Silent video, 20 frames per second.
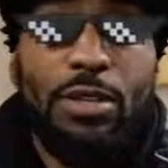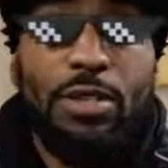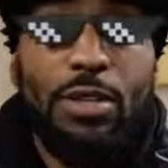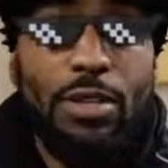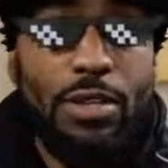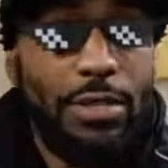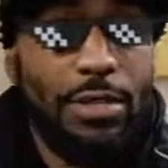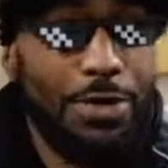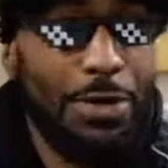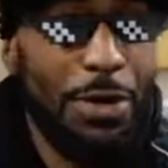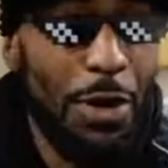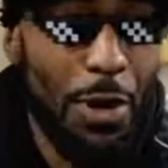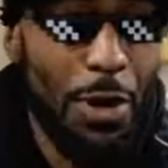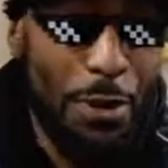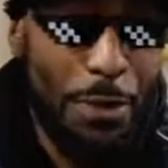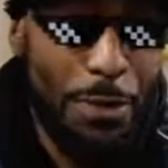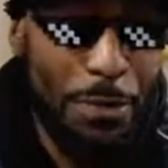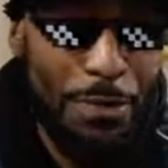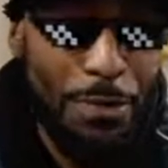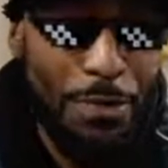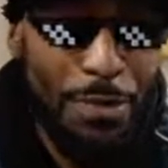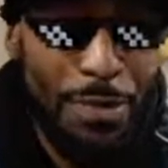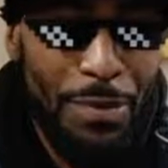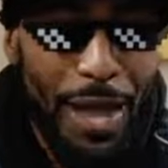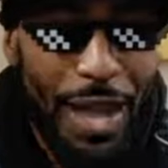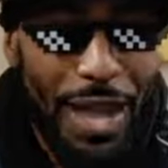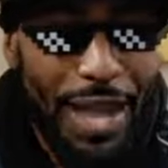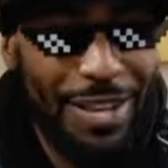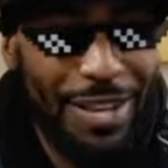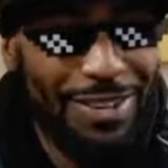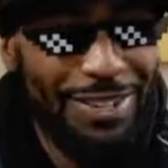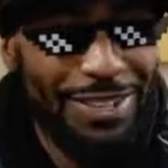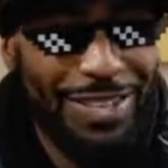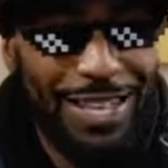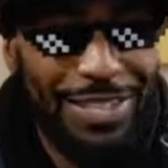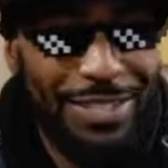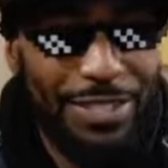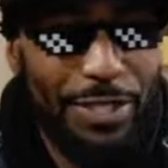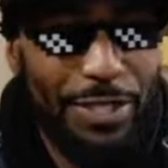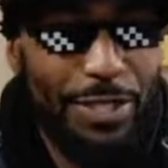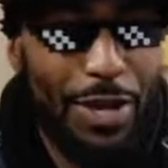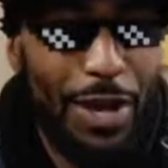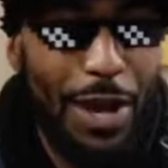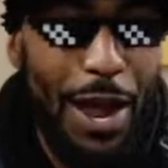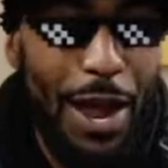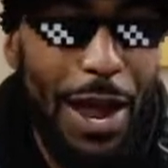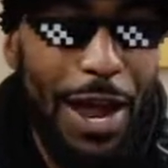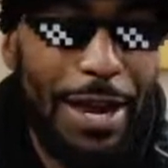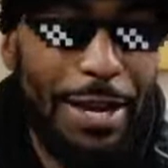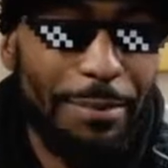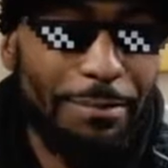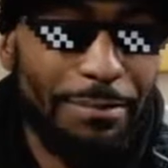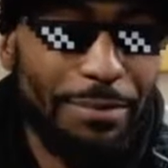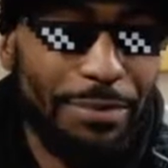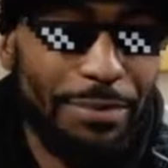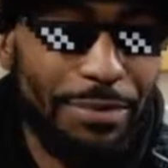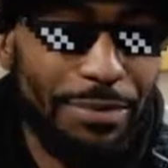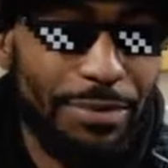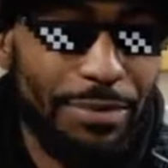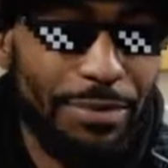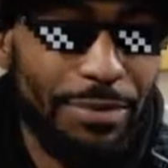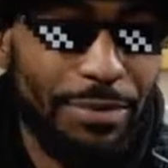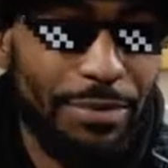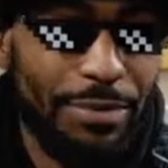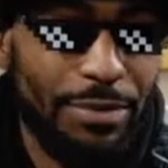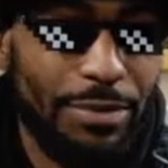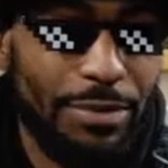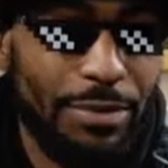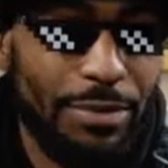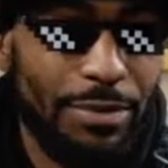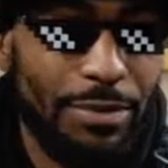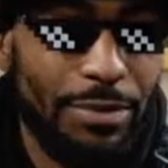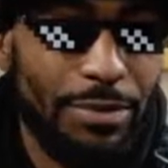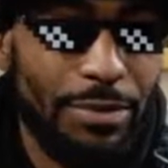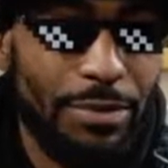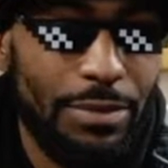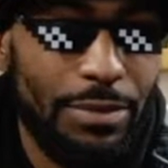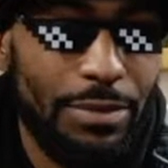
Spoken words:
you. I ain't gonna lie to you. All right.